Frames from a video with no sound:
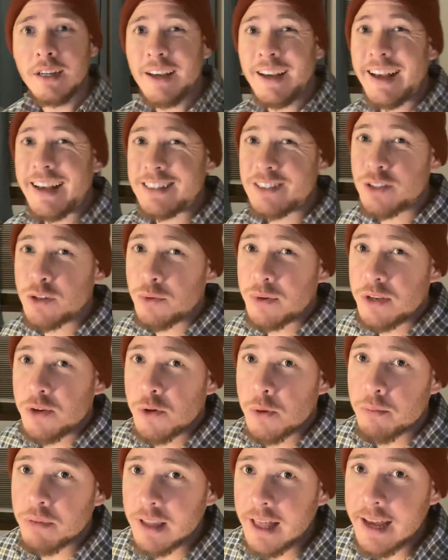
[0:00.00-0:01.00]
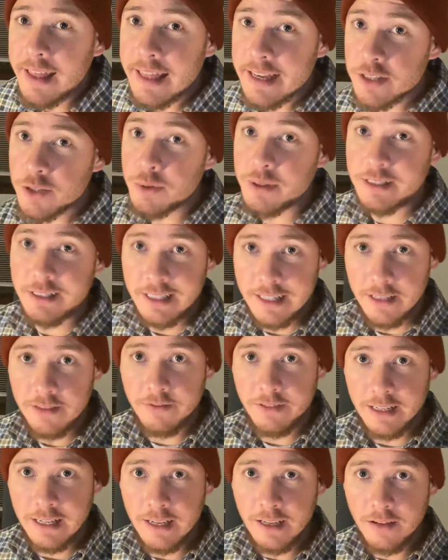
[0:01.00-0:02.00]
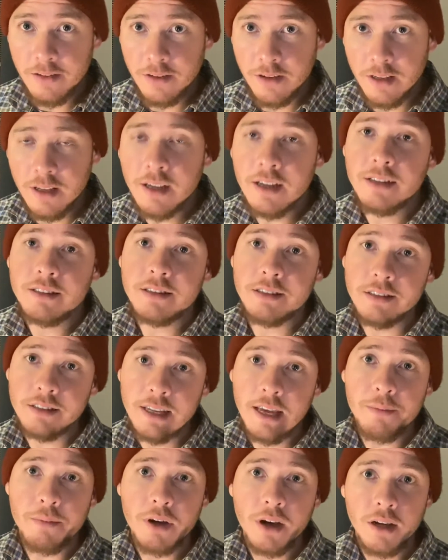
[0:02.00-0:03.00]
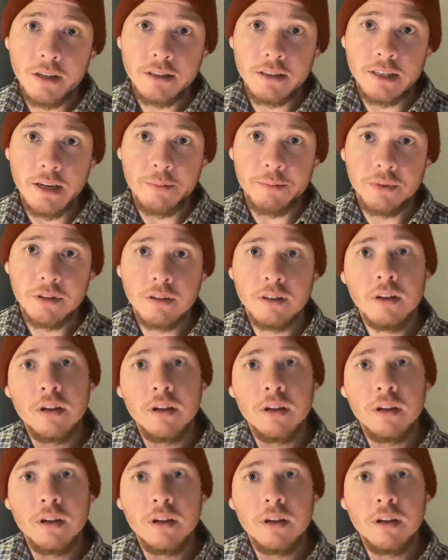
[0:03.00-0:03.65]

And so when you apply that to a TV, it's the same concept.